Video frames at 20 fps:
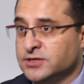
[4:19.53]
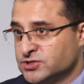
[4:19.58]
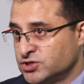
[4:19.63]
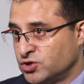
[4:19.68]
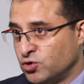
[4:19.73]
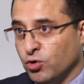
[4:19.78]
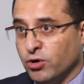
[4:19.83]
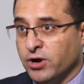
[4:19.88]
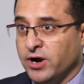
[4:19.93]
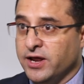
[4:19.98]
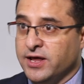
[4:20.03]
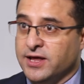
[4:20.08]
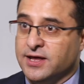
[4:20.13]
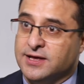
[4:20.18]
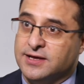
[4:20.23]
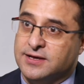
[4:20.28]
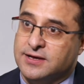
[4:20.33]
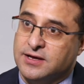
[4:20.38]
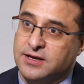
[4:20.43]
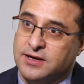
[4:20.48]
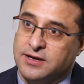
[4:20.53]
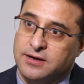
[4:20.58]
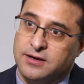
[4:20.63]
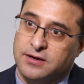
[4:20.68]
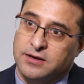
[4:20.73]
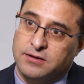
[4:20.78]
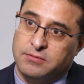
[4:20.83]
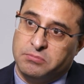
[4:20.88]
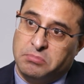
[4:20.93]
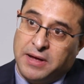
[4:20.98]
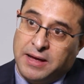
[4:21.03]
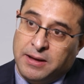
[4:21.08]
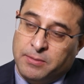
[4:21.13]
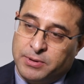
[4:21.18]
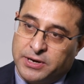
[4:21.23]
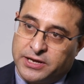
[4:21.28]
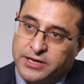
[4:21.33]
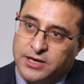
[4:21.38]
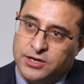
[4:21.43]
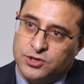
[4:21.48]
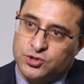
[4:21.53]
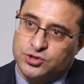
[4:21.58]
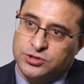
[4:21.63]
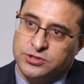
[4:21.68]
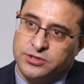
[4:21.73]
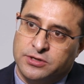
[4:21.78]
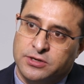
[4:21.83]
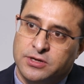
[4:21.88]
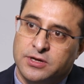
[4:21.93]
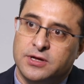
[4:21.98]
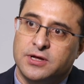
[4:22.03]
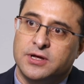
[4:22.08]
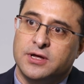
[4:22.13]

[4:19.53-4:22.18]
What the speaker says: security application.